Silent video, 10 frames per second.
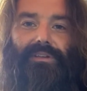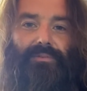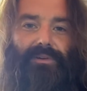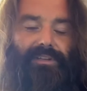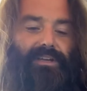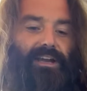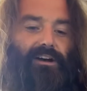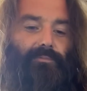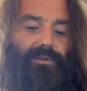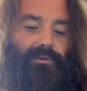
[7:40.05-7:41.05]
really
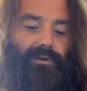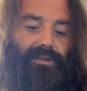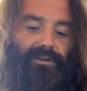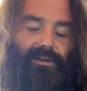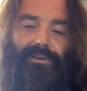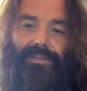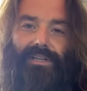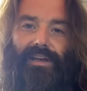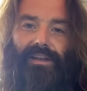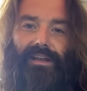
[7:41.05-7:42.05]
help you in your
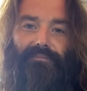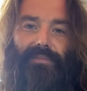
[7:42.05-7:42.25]
understanding of